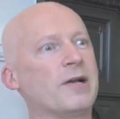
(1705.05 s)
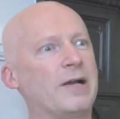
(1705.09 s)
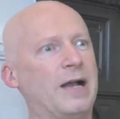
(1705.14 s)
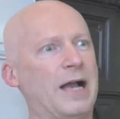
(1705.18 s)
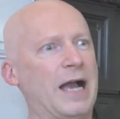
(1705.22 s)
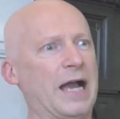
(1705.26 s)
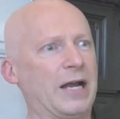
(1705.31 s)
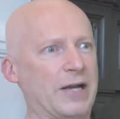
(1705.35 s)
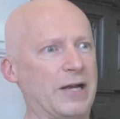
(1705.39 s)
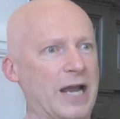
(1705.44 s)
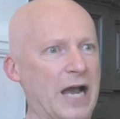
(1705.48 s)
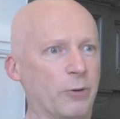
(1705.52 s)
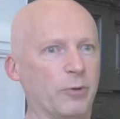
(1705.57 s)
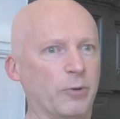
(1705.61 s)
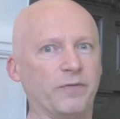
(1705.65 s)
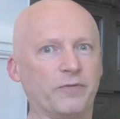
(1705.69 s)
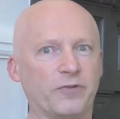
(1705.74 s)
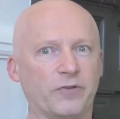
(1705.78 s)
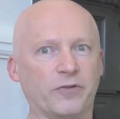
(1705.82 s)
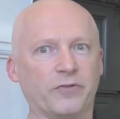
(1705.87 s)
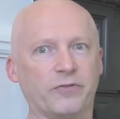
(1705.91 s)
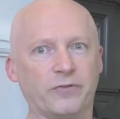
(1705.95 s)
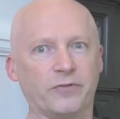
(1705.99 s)
and now we've
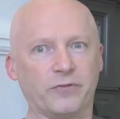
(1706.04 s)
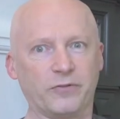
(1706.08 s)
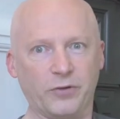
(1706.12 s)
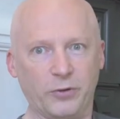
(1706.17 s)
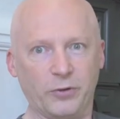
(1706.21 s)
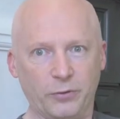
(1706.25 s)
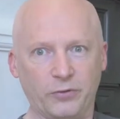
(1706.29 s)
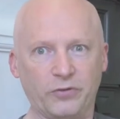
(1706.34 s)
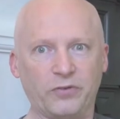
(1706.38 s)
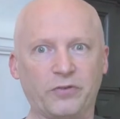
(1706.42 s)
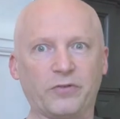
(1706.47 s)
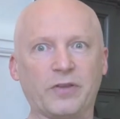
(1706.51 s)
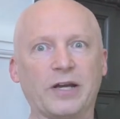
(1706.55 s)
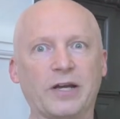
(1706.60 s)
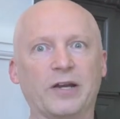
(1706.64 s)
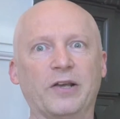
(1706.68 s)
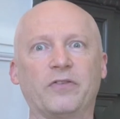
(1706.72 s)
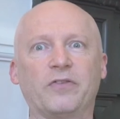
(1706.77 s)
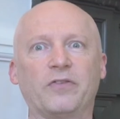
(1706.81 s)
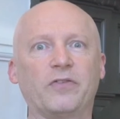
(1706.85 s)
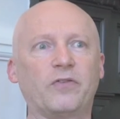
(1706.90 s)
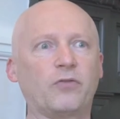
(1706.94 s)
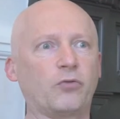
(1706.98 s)
deduced that
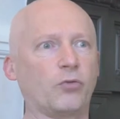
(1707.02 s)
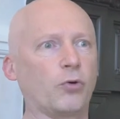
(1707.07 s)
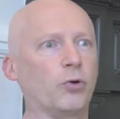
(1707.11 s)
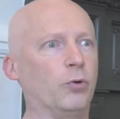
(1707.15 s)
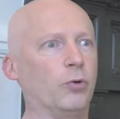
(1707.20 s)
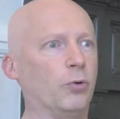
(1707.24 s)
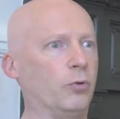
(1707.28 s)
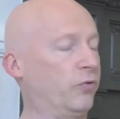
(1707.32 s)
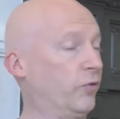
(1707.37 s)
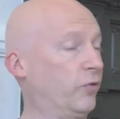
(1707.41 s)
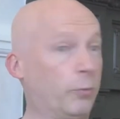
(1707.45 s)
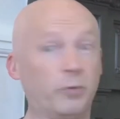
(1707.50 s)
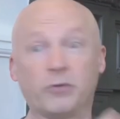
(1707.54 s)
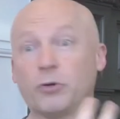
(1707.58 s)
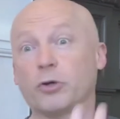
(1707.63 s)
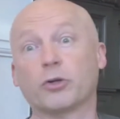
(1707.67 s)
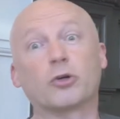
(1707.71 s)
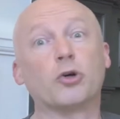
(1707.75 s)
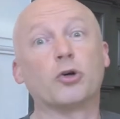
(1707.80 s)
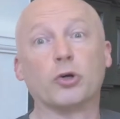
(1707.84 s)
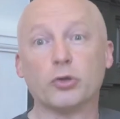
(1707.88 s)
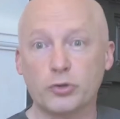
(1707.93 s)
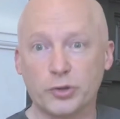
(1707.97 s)
it's true. So we've got a
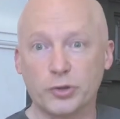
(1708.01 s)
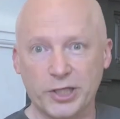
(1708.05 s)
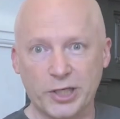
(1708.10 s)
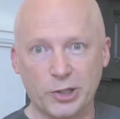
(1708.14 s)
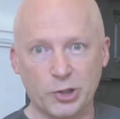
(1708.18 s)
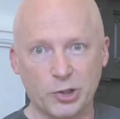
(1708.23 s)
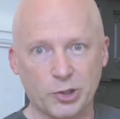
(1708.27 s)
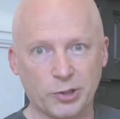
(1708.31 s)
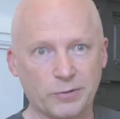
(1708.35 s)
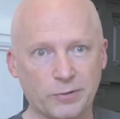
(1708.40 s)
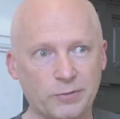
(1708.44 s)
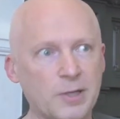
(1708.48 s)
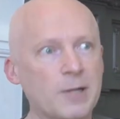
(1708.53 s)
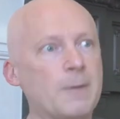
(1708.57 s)
contradiction.